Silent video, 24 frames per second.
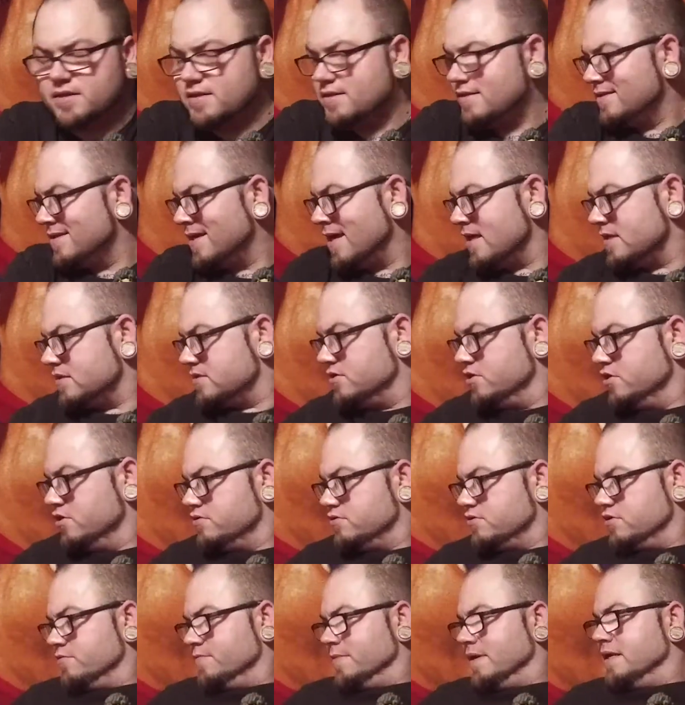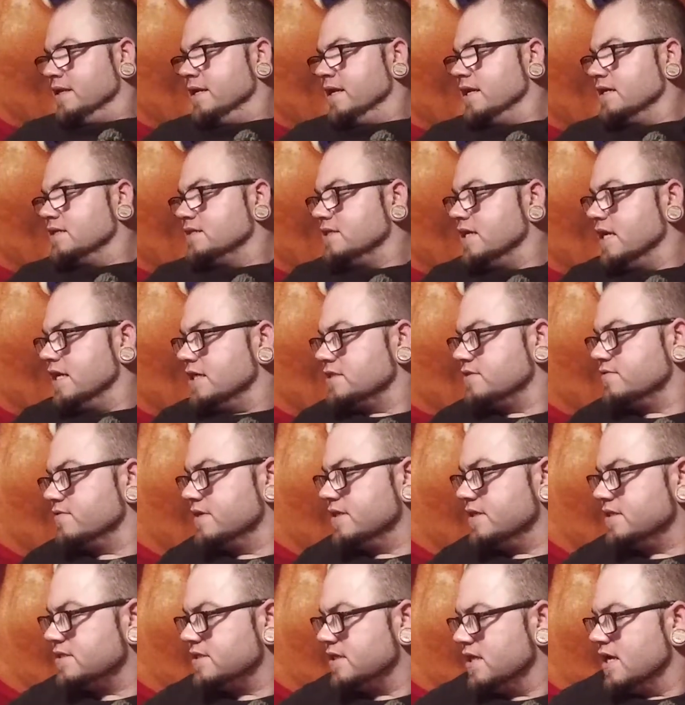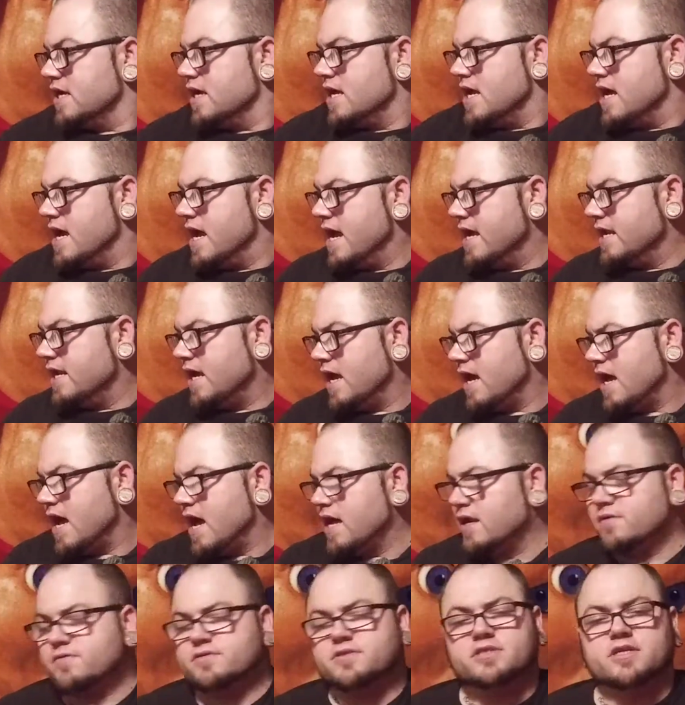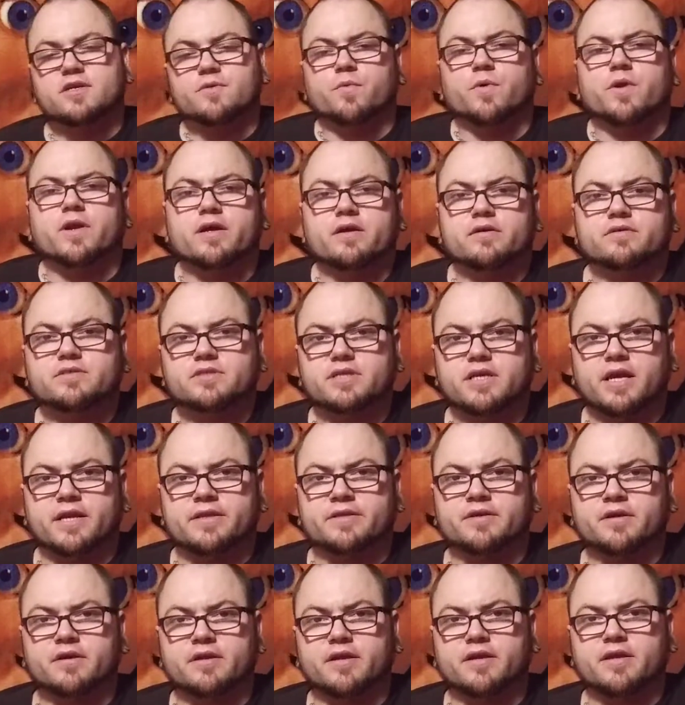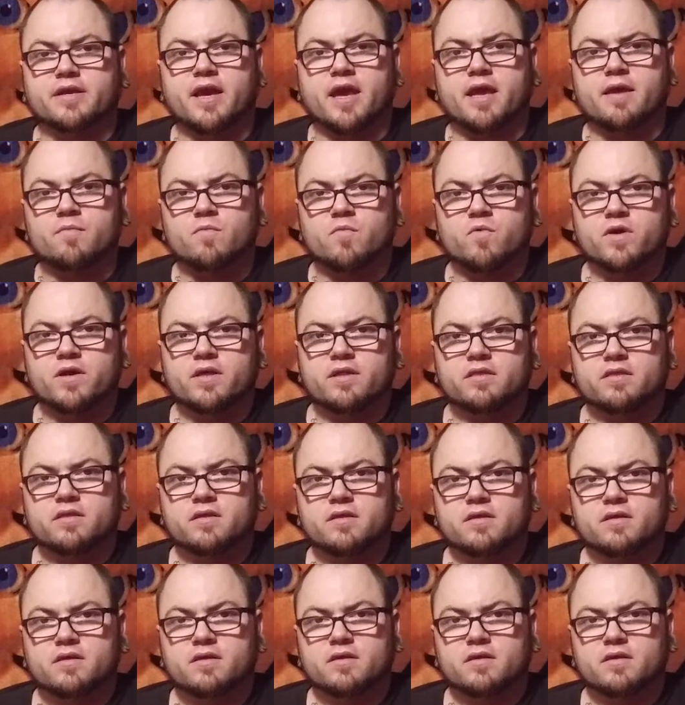Not too many accessories. And I don't see what else it could have came with